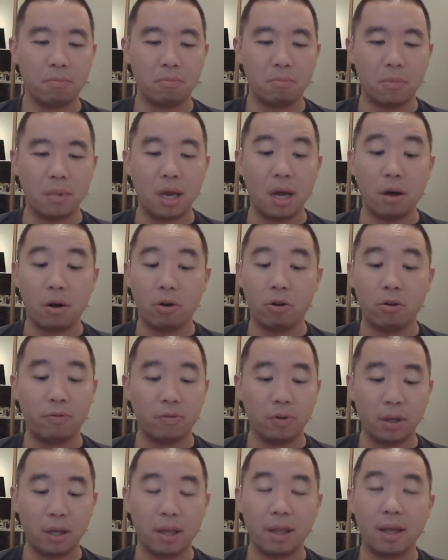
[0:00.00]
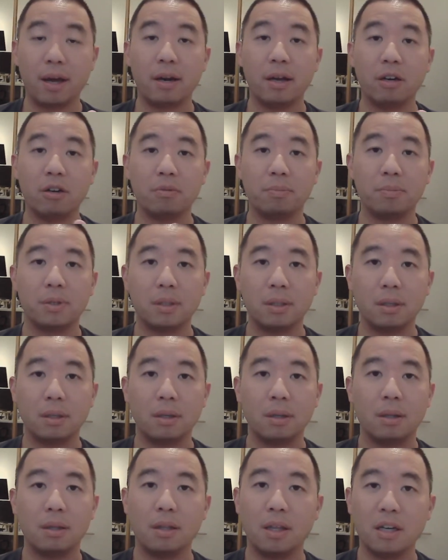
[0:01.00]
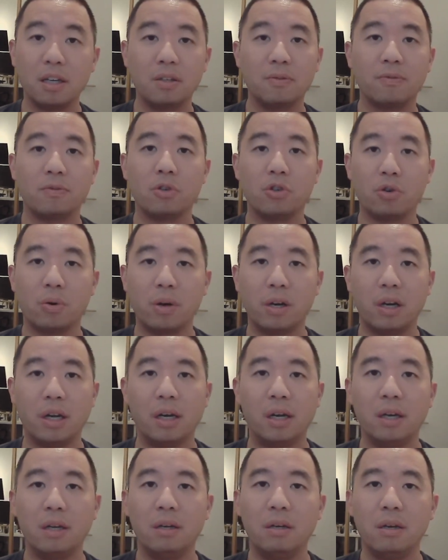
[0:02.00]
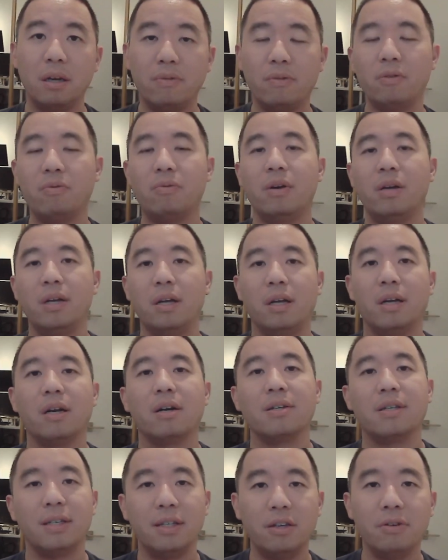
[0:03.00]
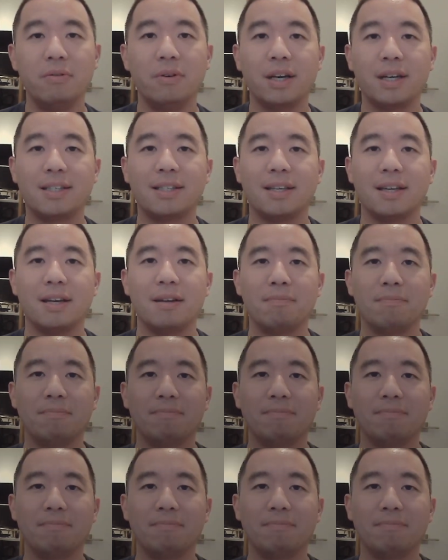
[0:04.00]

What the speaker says: yeah, hopefully that helps. Thanks for joining in, everyone, and I'll see you next time.